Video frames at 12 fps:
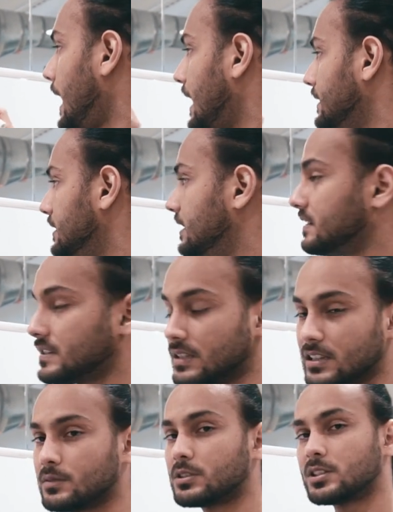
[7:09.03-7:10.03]
And this,
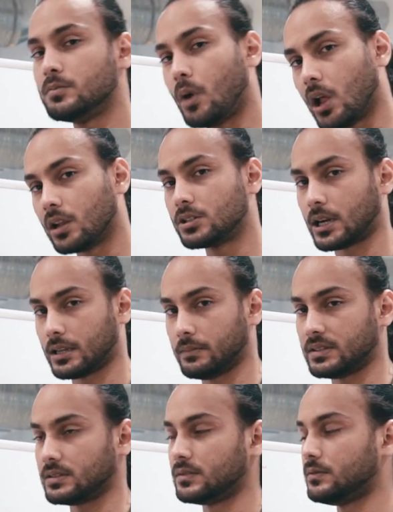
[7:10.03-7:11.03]
this is a smaller trucking
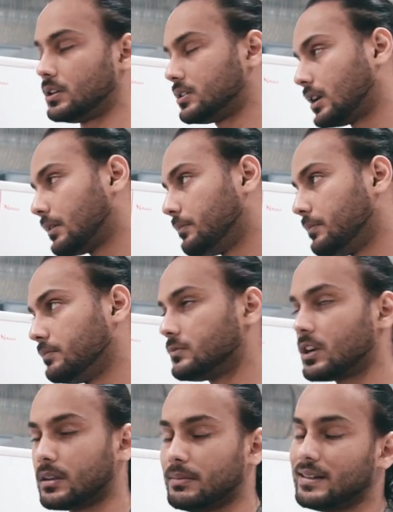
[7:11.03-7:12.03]
business. If your tr
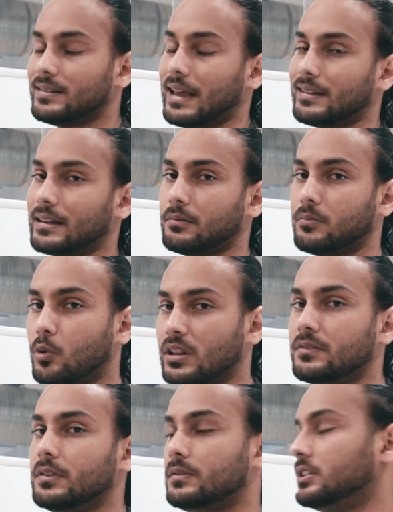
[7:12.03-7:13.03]
trucking business has like more
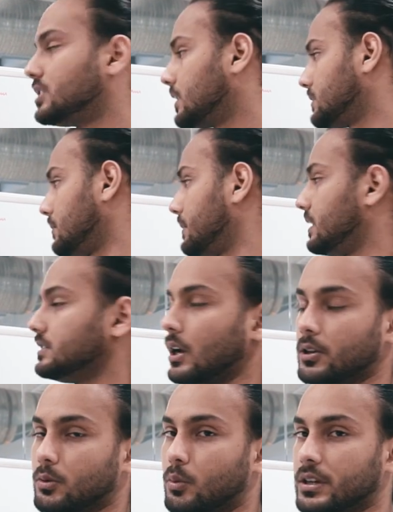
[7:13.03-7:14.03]
than fifty trucks, I'm gonna
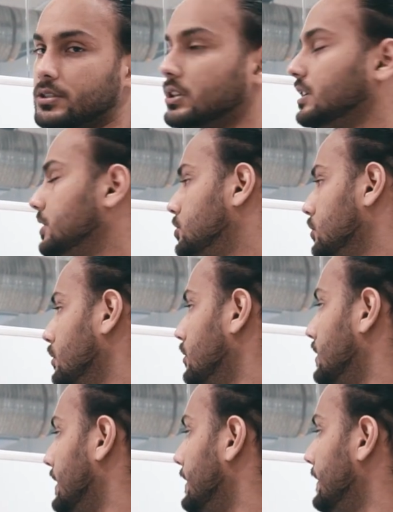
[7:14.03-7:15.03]
tell you what it should
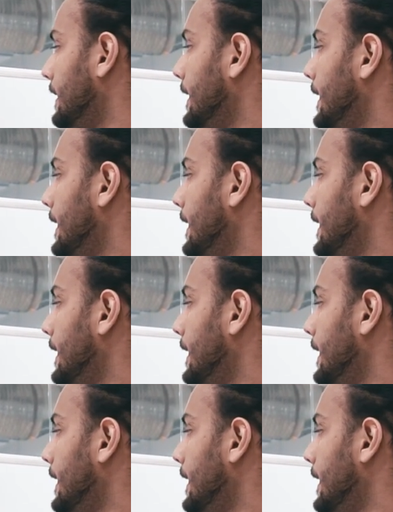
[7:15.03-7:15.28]
look like.